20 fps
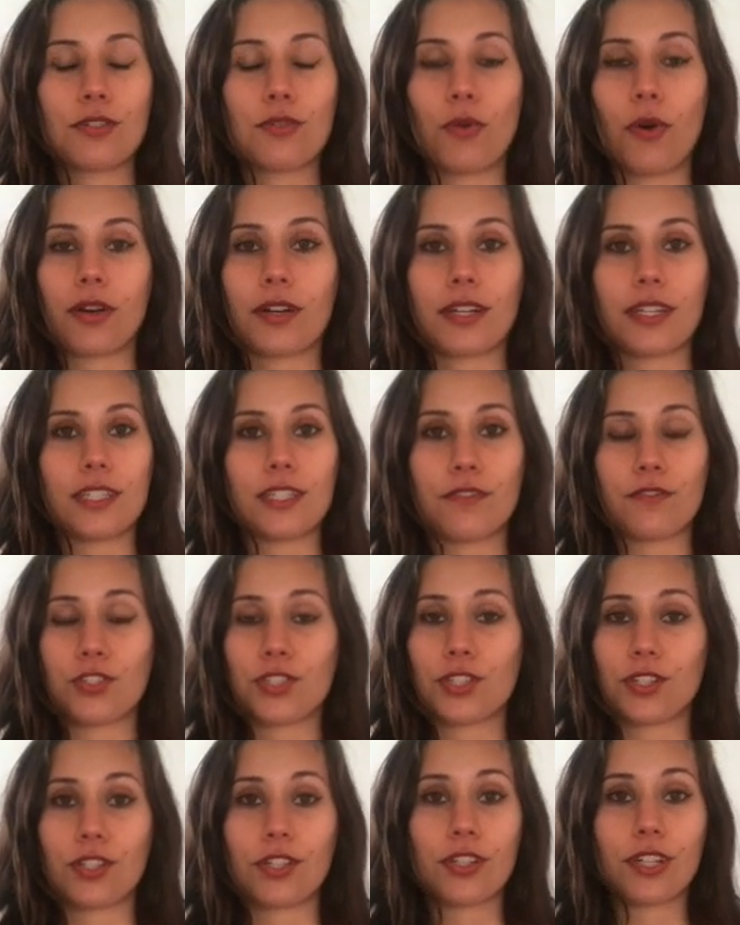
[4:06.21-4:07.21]
quantities of
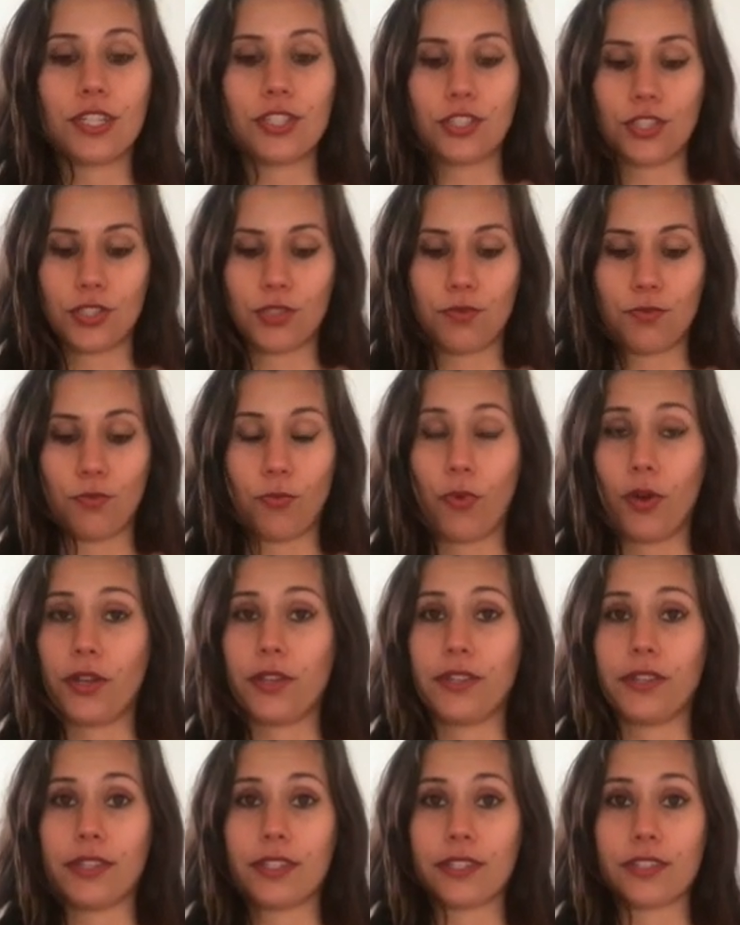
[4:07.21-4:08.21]
sugar in just
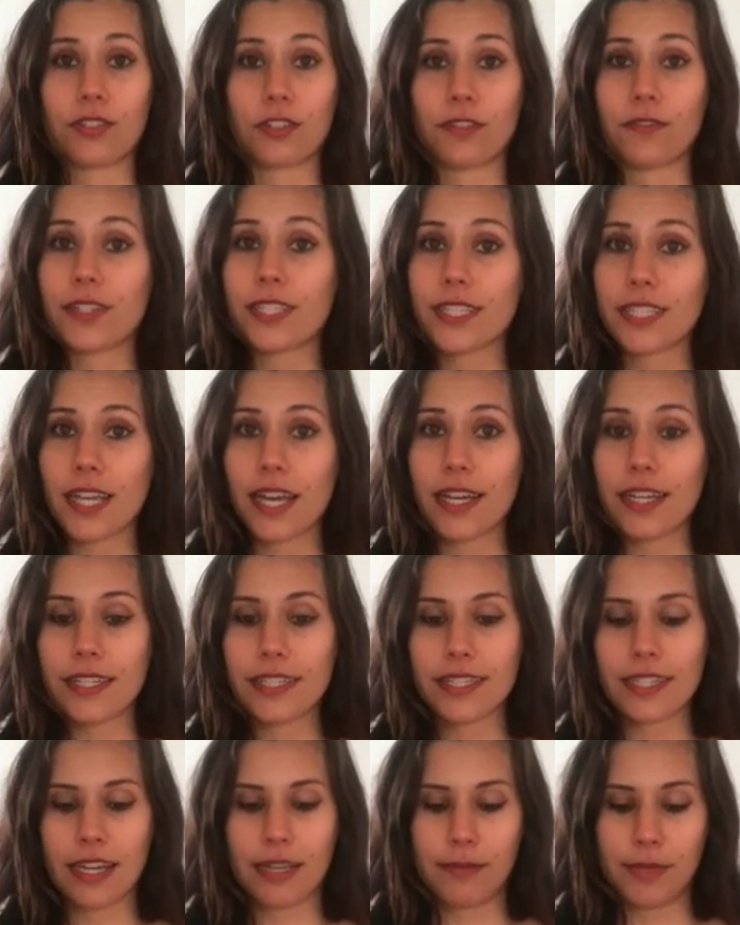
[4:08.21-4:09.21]
one serving
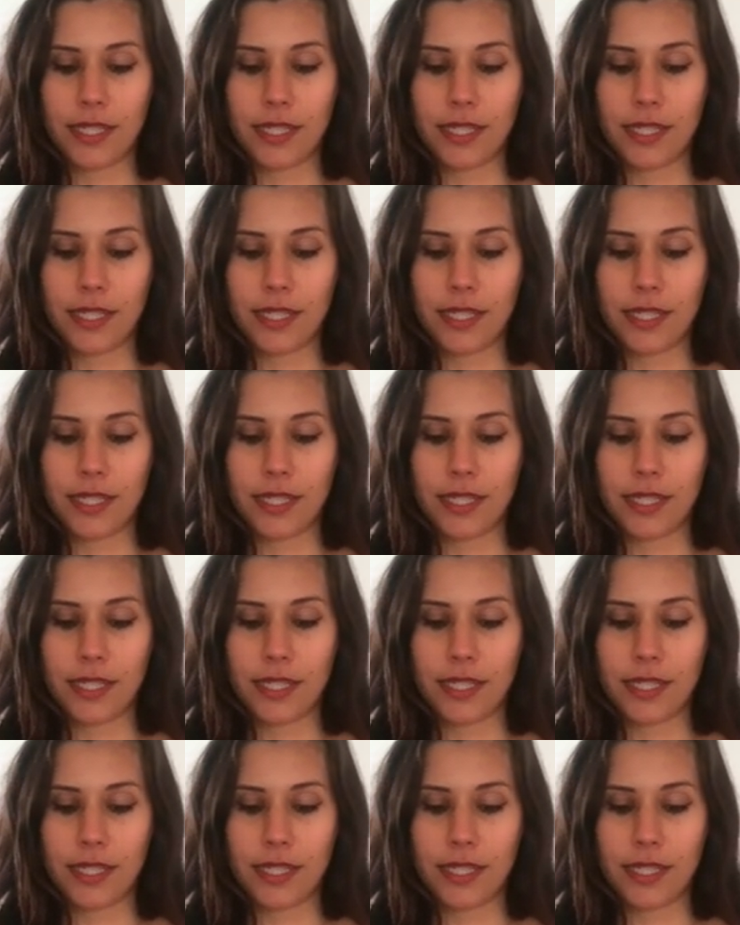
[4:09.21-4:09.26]
size.